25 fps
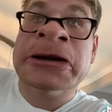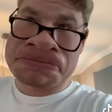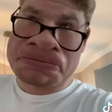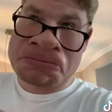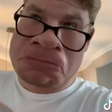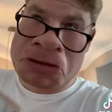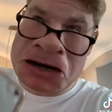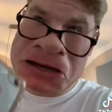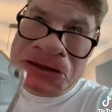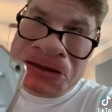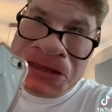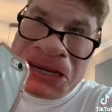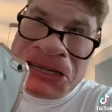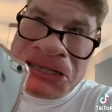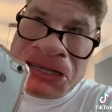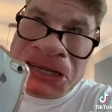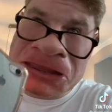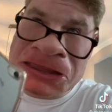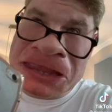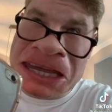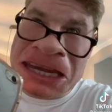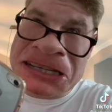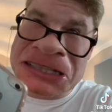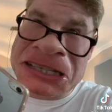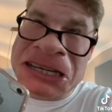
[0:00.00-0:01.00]
but this
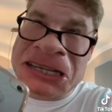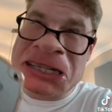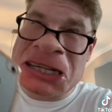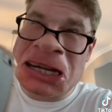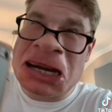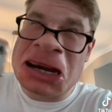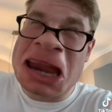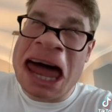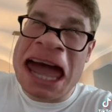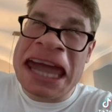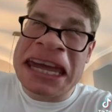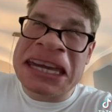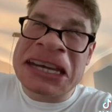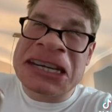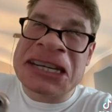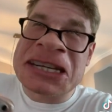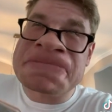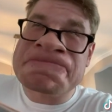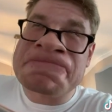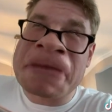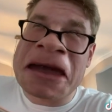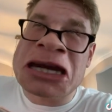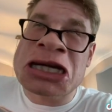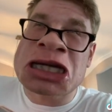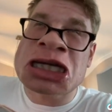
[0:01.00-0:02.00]
things, it's like a
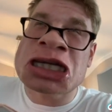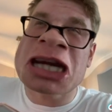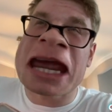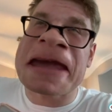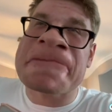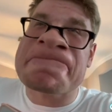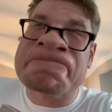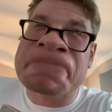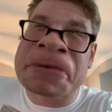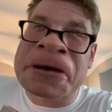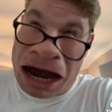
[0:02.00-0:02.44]
spaceship.